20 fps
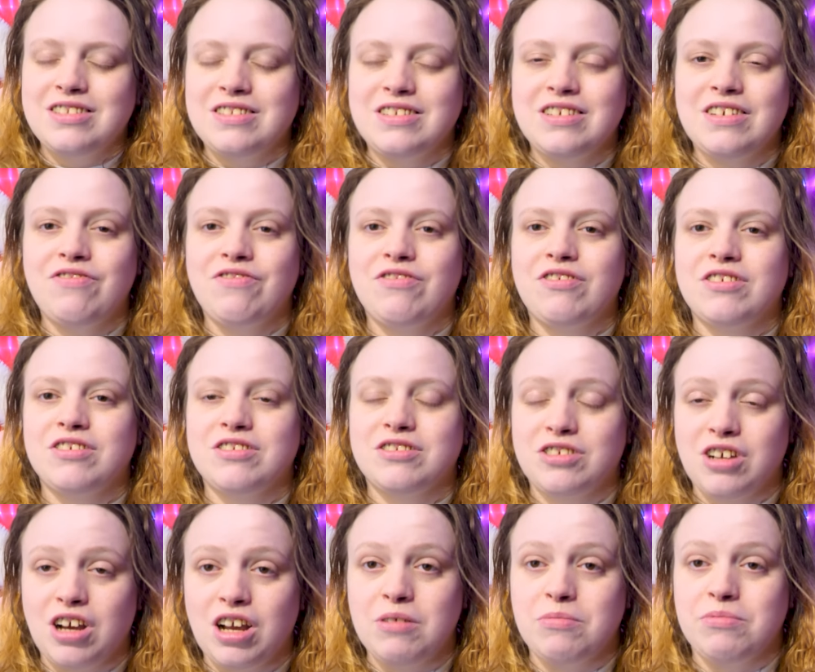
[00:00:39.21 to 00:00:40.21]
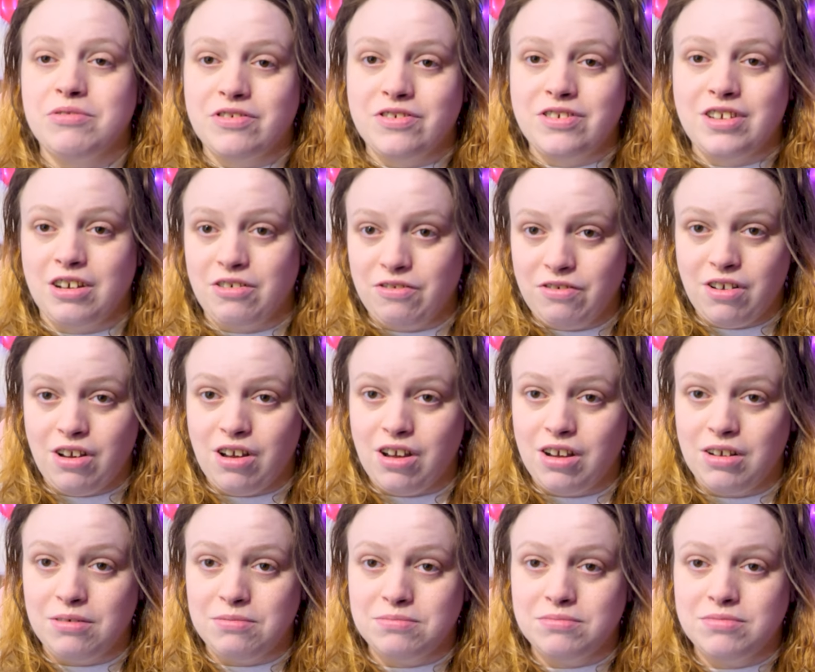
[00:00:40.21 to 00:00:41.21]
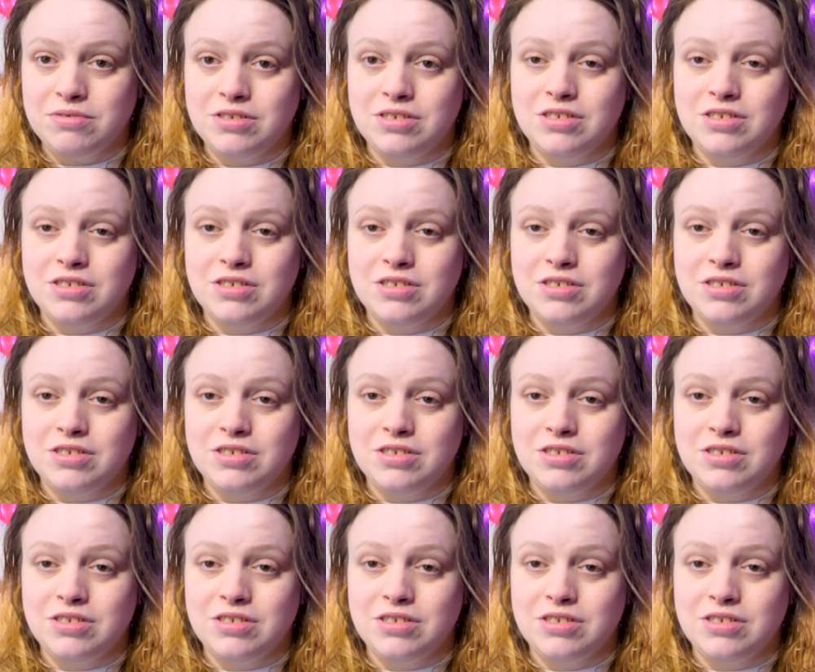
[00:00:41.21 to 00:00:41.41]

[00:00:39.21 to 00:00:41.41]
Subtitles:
different types of self-harm.